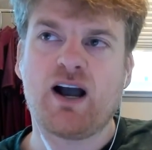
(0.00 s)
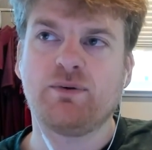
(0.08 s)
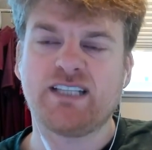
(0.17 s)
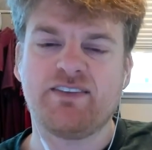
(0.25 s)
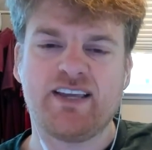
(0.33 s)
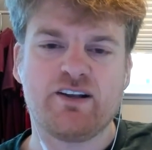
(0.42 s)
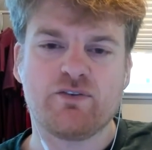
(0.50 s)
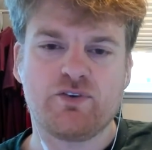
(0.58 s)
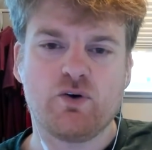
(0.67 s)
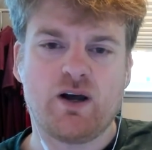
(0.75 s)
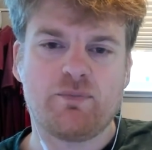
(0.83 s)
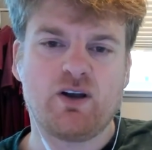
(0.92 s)
I would say the
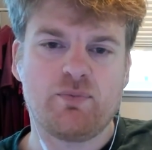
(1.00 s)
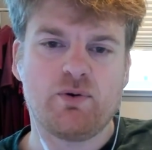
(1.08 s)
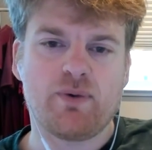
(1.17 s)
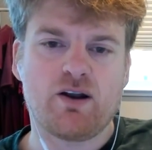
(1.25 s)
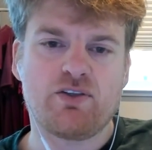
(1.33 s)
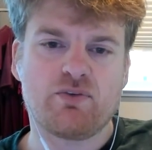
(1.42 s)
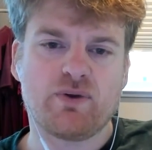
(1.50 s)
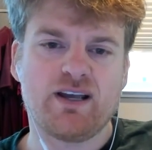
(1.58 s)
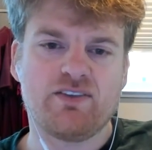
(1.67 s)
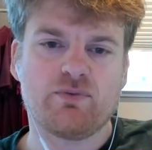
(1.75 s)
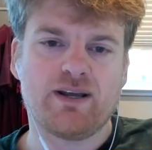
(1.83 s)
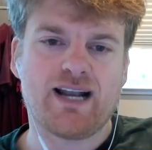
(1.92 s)
interview, I'd probably put about a
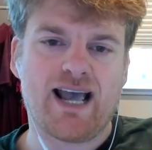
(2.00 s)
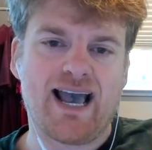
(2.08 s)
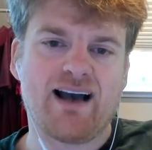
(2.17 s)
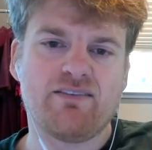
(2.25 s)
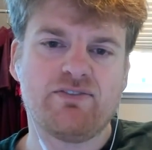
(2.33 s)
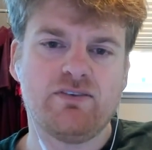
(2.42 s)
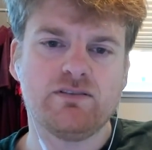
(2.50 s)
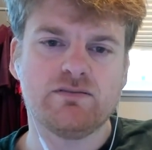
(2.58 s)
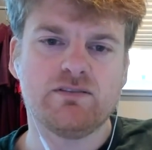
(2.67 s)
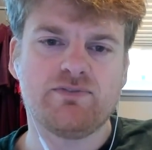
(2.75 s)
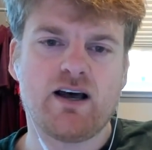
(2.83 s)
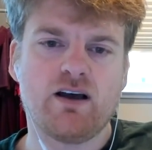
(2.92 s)
3.5 is
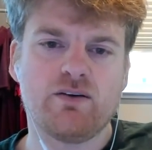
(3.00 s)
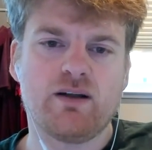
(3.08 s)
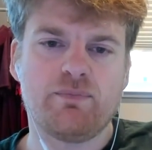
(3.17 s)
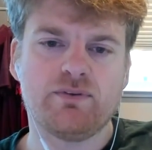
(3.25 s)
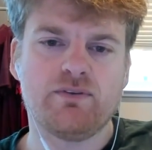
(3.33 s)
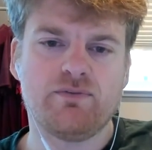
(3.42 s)
the value. And I put the